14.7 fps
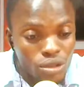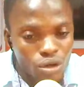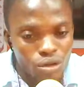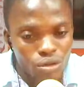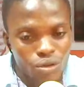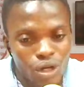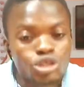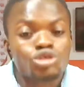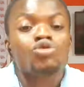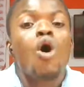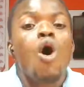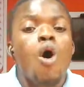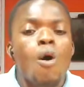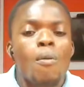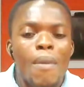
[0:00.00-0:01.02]
no. Also,
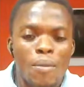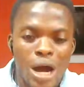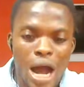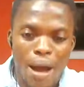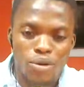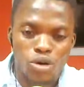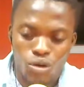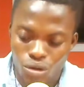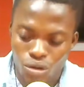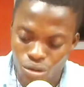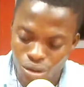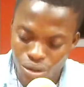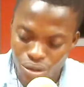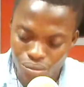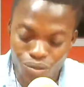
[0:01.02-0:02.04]
mama, mama.
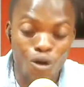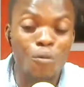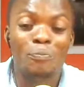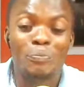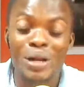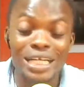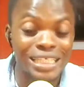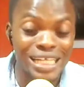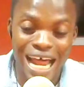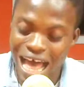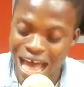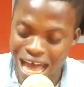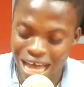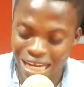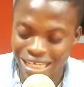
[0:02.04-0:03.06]
Mo bring
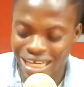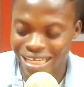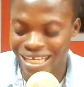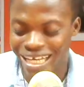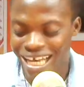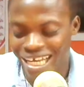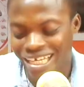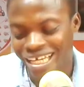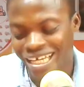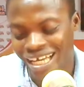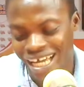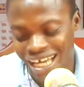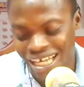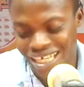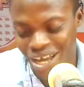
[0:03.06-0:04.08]
na near the end,
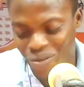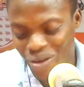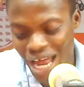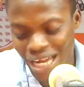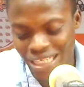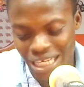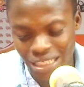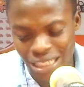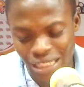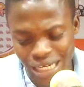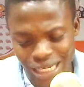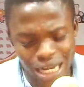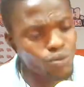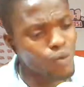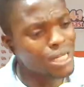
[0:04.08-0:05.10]
yeah, we are the end of that.
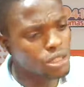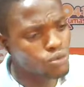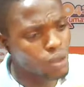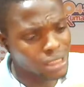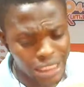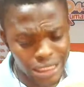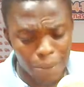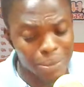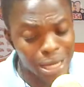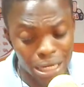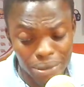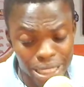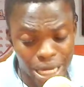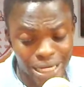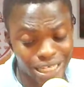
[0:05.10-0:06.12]
Then what you know, seeing a
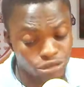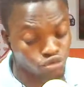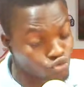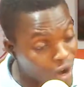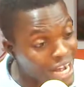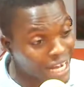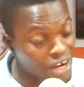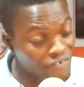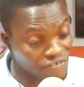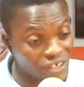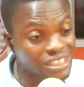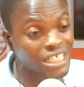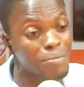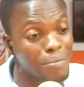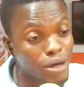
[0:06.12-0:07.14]
million striker
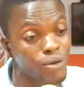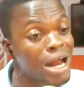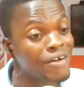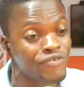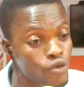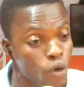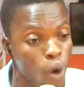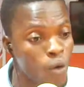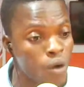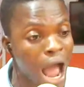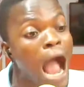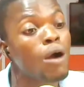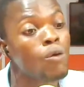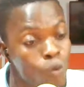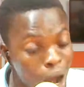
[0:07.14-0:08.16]
friends say, Manon Aveno,
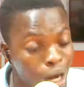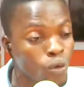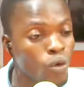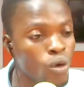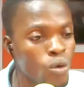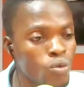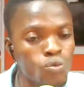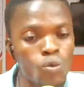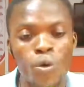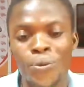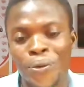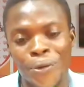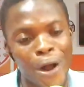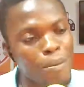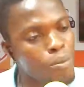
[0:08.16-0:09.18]
Aquano, which
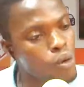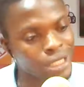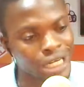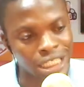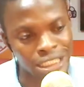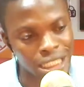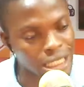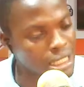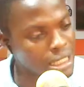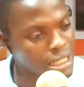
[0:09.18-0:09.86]
Shabodenche.